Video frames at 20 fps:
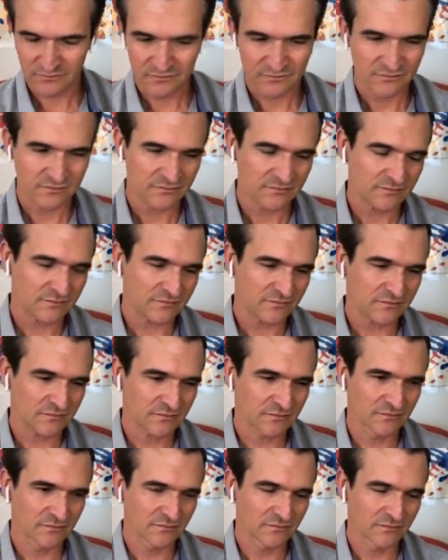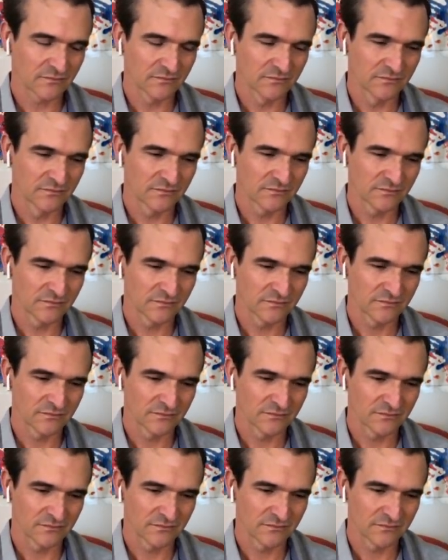
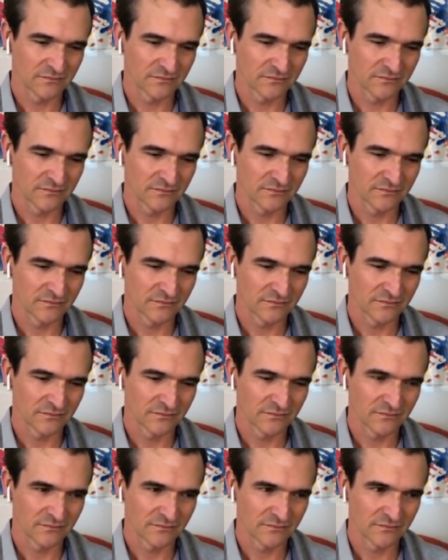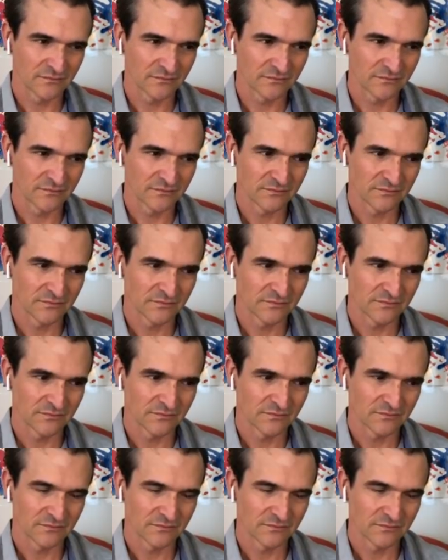The person shown says nothing.